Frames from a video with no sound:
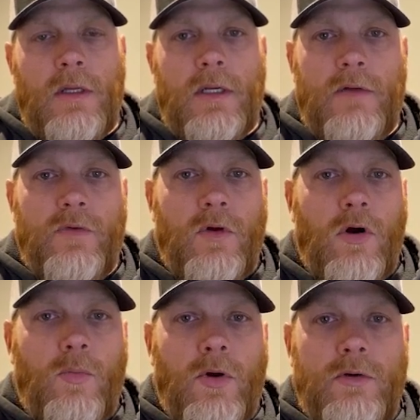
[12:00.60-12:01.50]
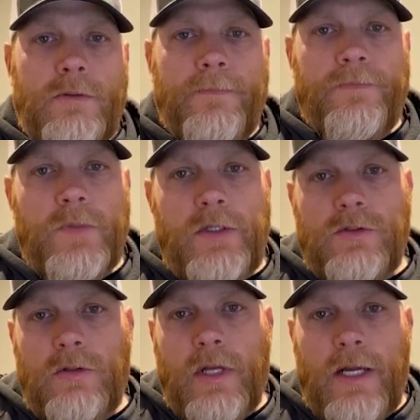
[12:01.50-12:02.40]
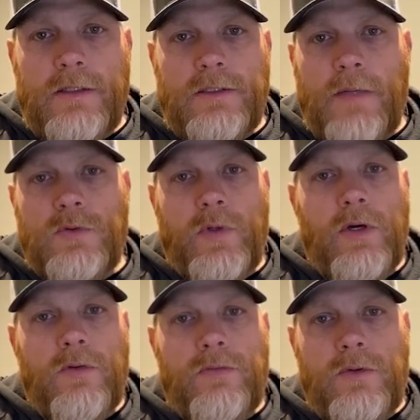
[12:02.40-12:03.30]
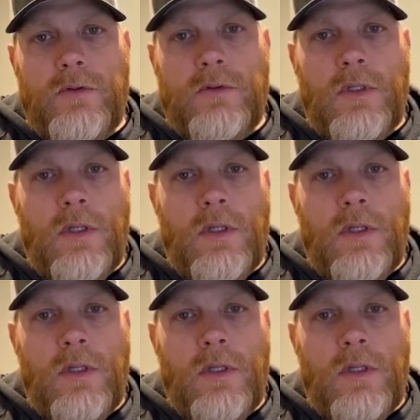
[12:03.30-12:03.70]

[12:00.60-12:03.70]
And if you're a homeowner, these are the kind of steps we go through